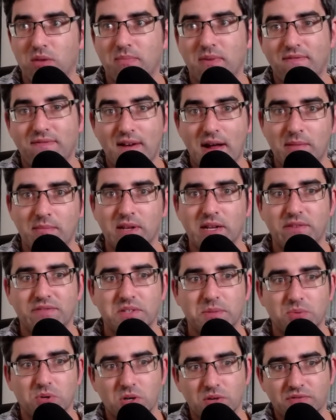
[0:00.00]
My family lived
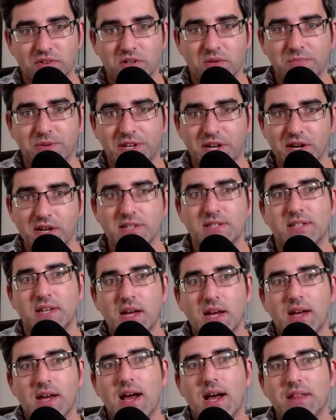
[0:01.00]
abroad for a number of years,
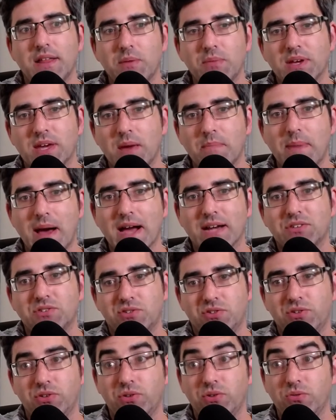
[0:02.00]
and then we came back
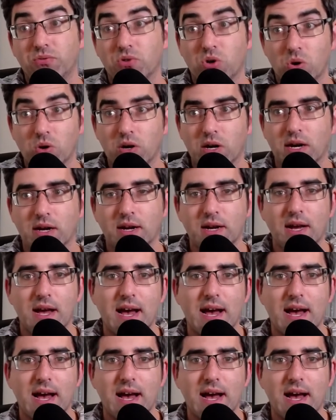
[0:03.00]
to Cork.